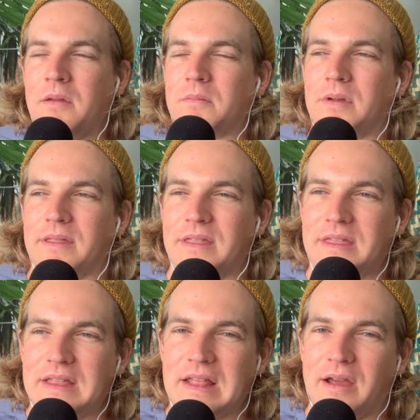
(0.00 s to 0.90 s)
But the
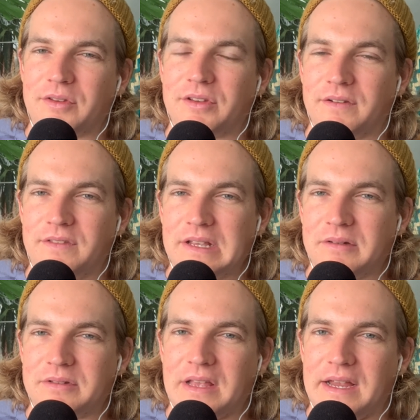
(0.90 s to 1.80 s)
thing that I was sort of thinking
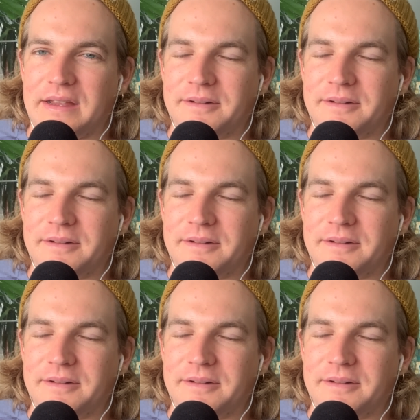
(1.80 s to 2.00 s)
was like,